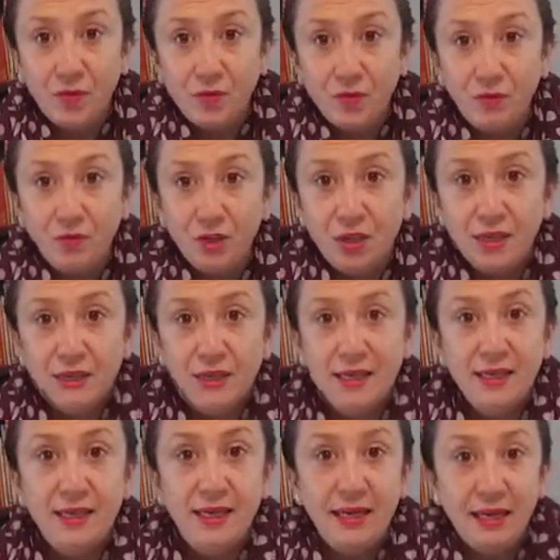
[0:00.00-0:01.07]
So if you can
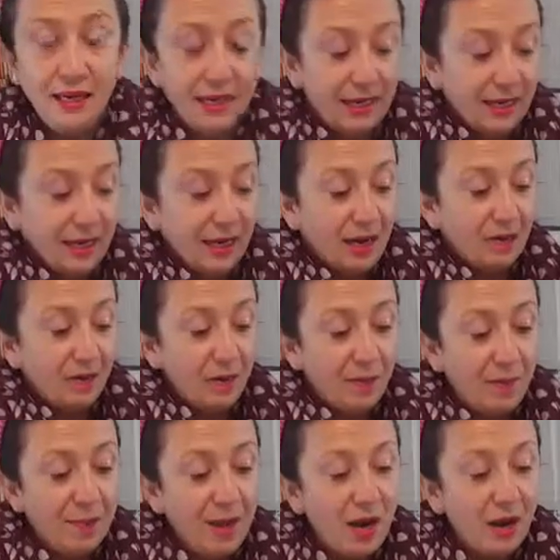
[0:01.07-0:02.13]
see here, I've got
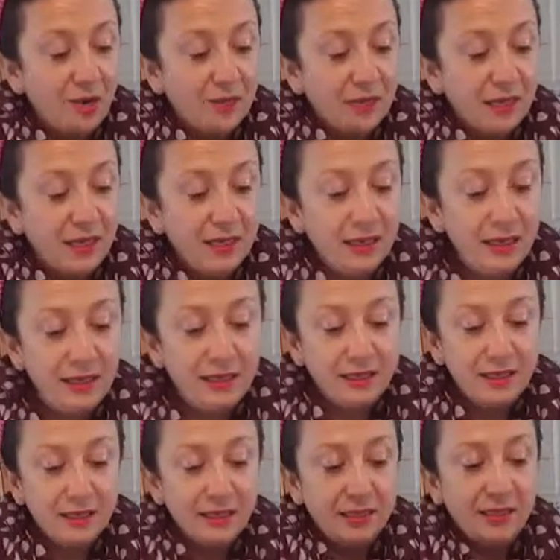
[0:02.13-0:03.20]
my pair of
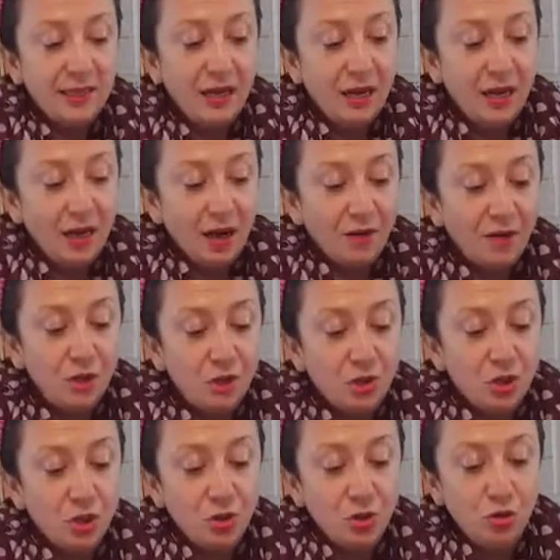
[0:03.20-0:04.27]
sunglasses. I've
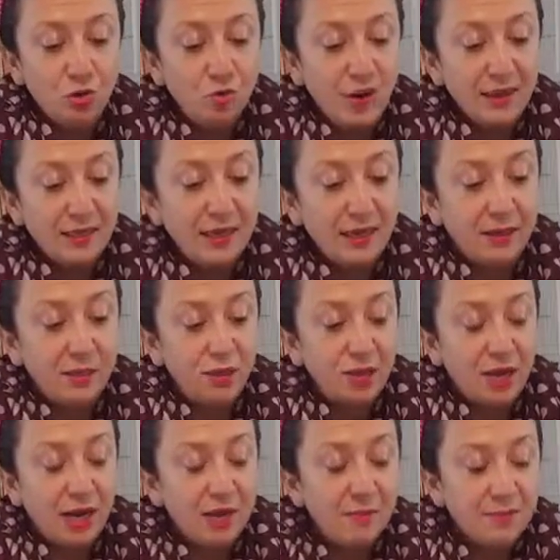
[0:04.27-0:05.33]
got 2 rectangle
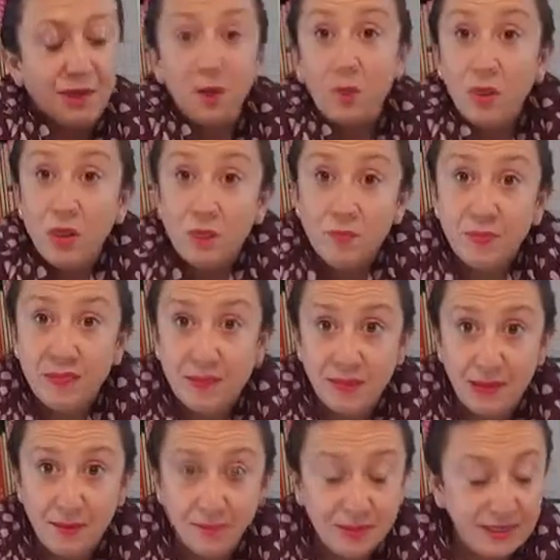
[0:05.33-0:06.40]
shapes. I want them the
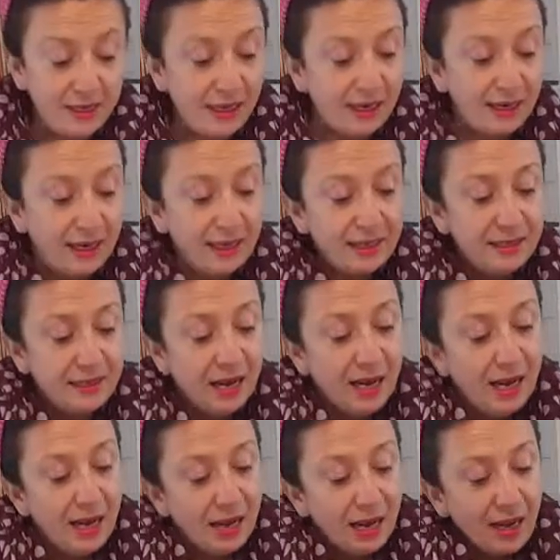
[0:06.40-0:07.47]
same size.
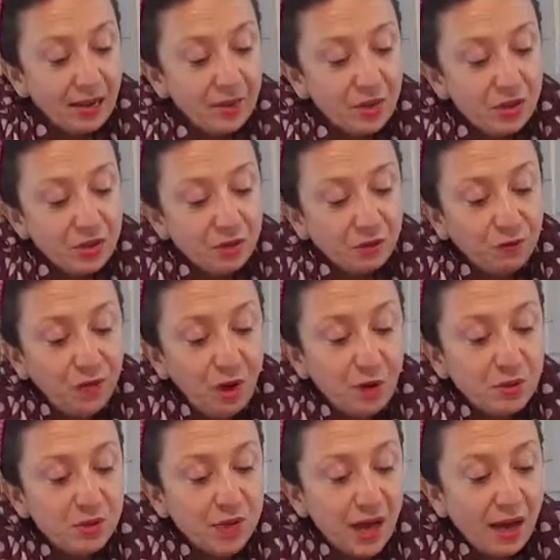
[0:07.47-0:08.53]
And I'm going to
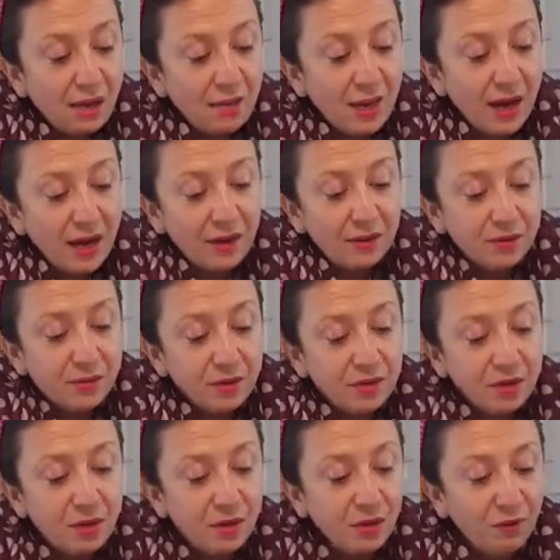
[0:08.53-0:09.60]
fold that around
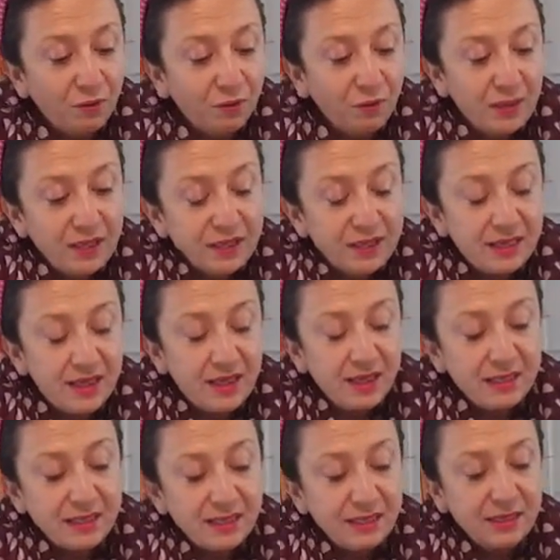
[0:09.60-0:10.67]
so it fits
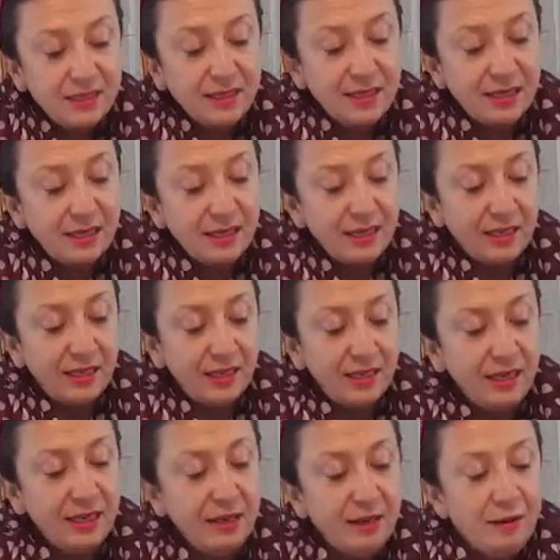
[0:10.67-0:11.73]
nice and
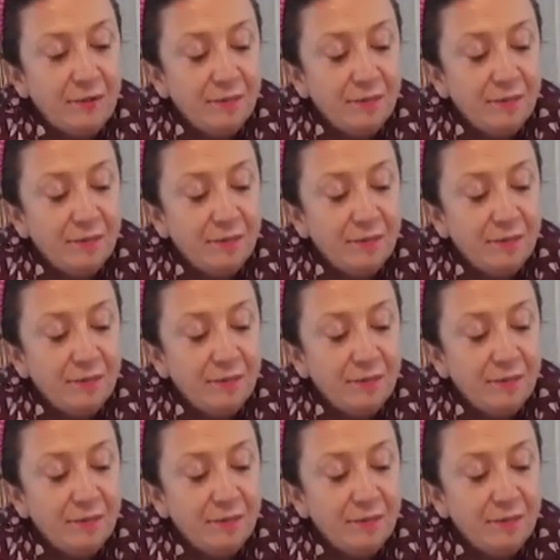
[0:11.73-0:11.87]
snugly.